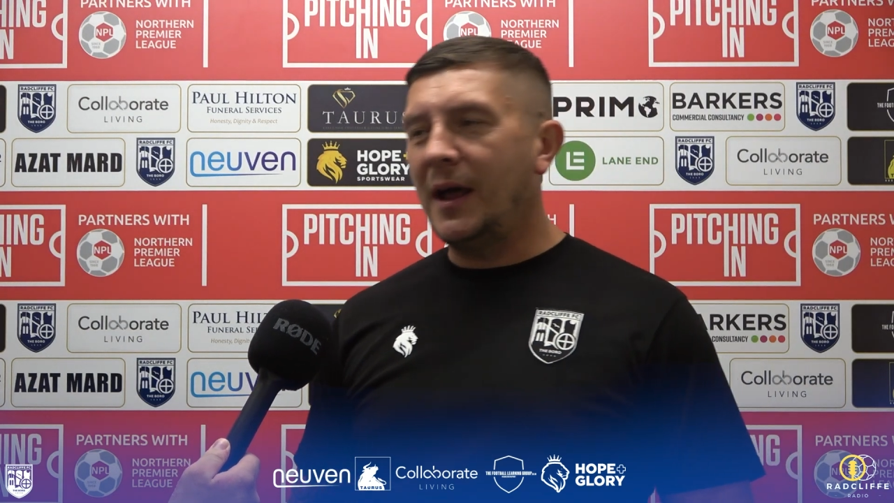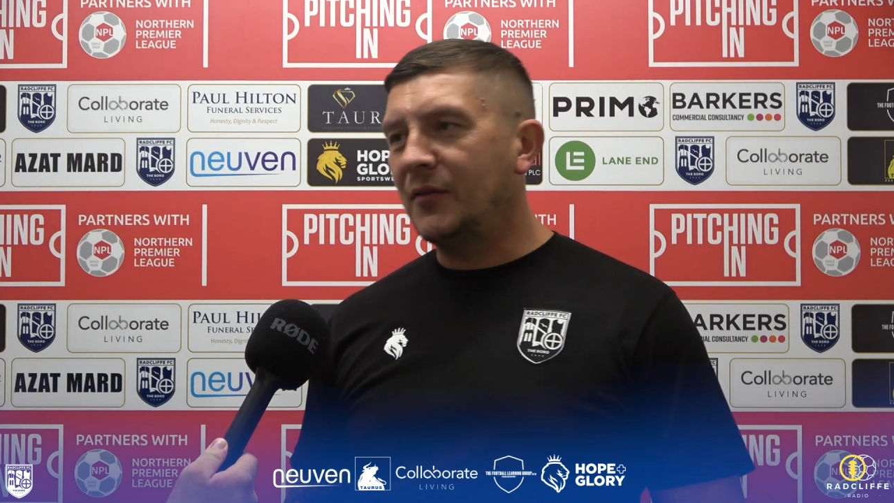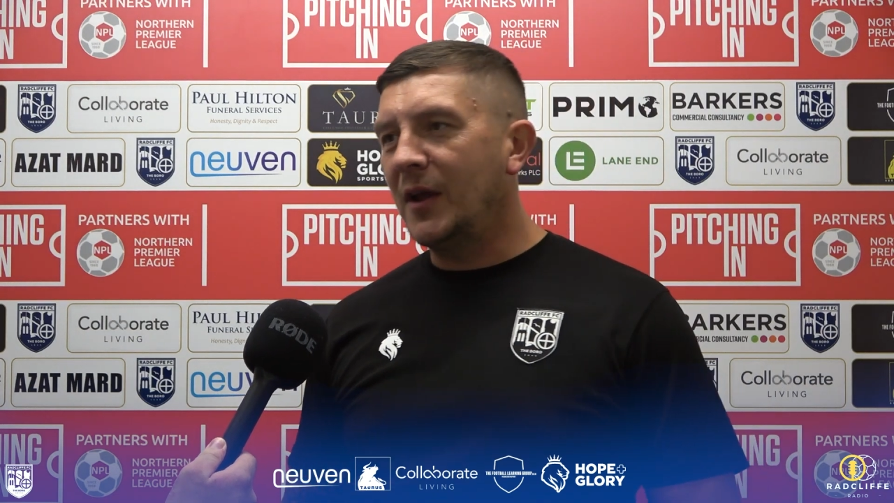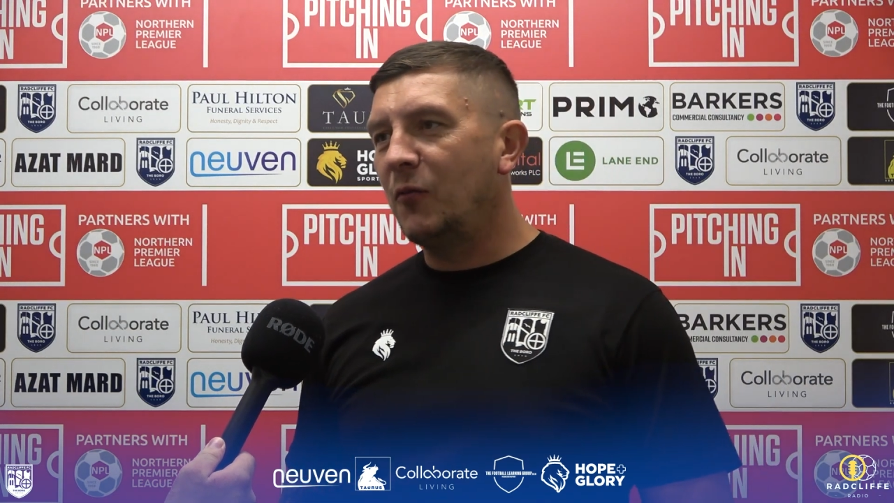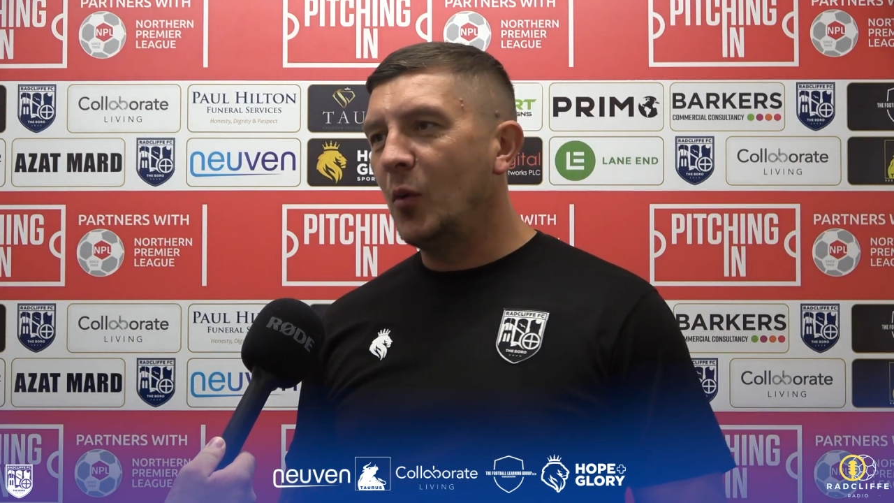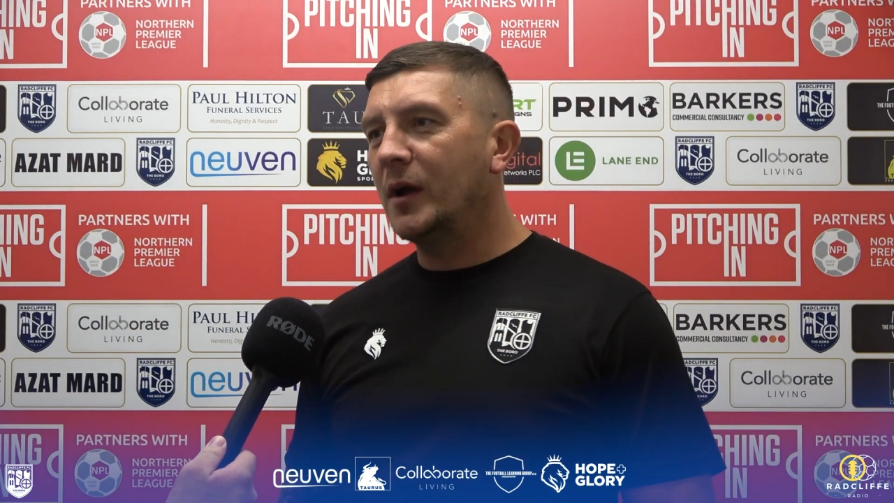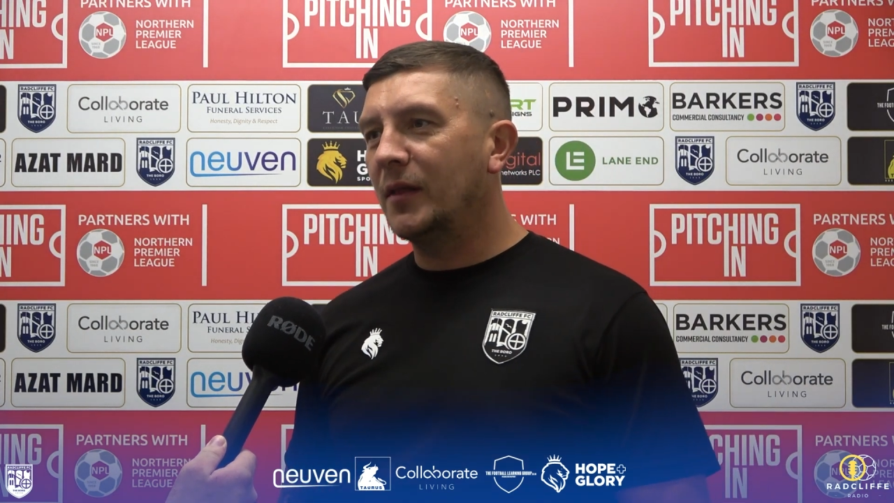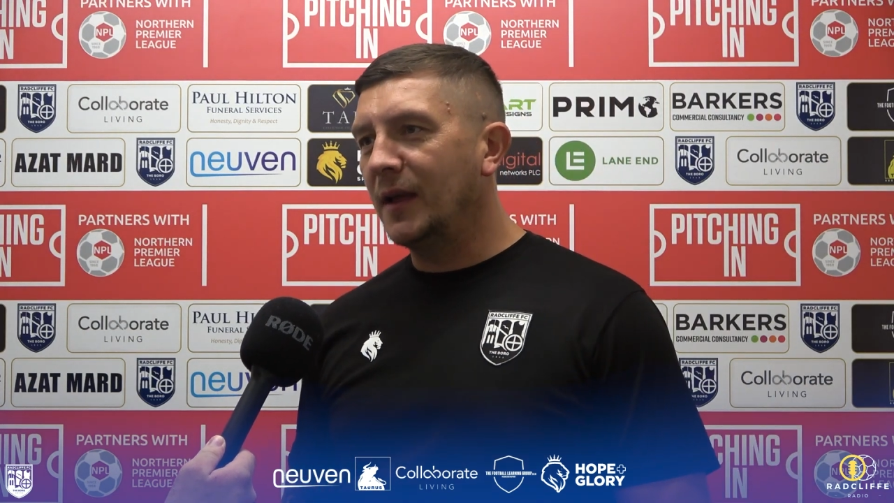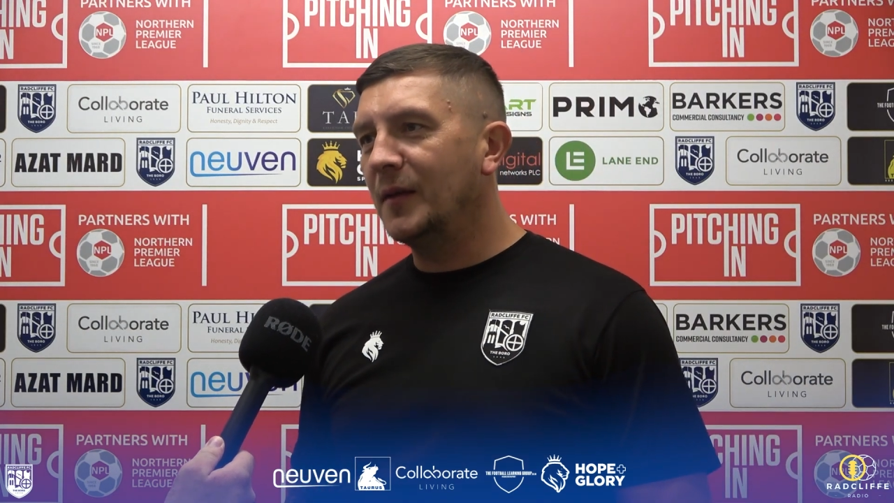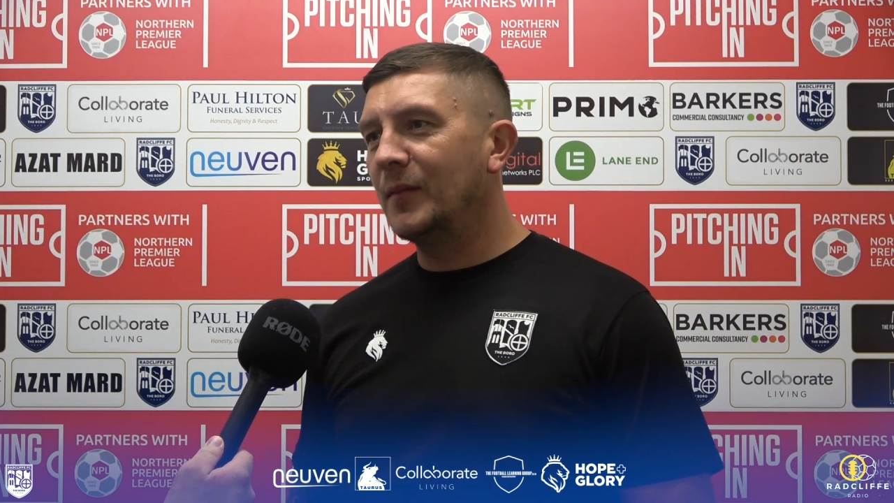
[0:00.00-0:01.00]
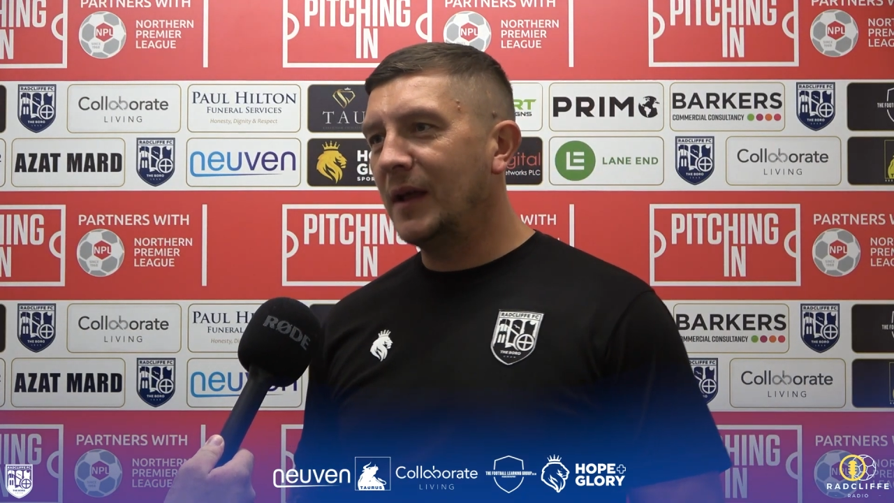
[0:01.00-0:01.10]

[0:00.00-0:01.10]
half day off work, I think.